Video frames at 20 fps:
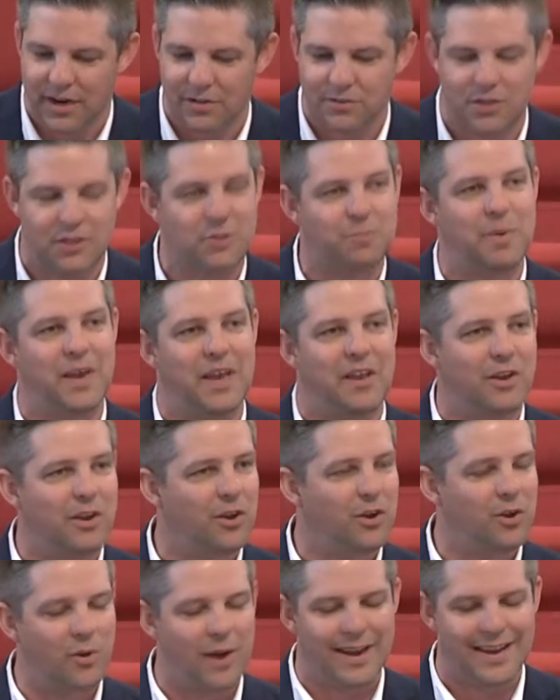It'll just be
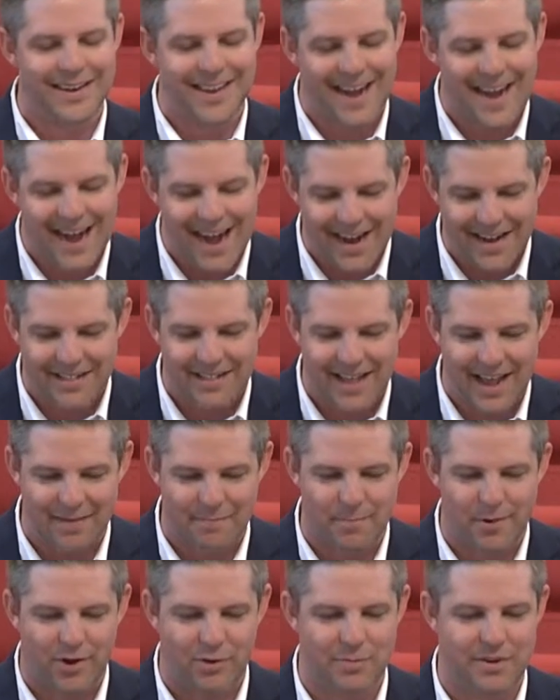you and God in that
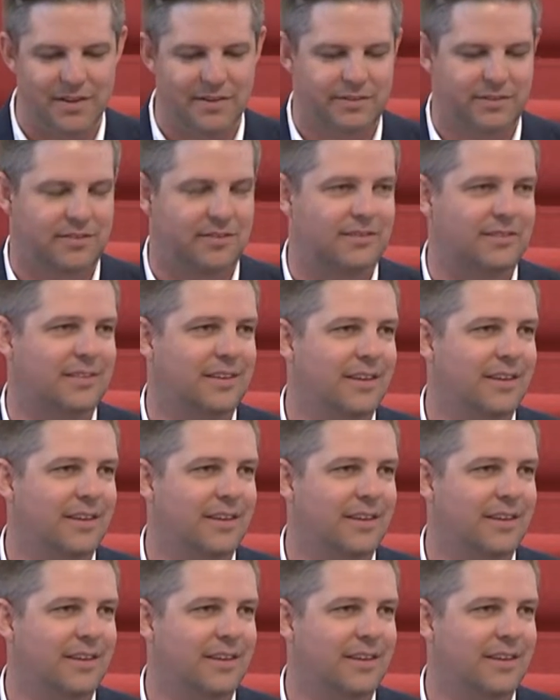moment.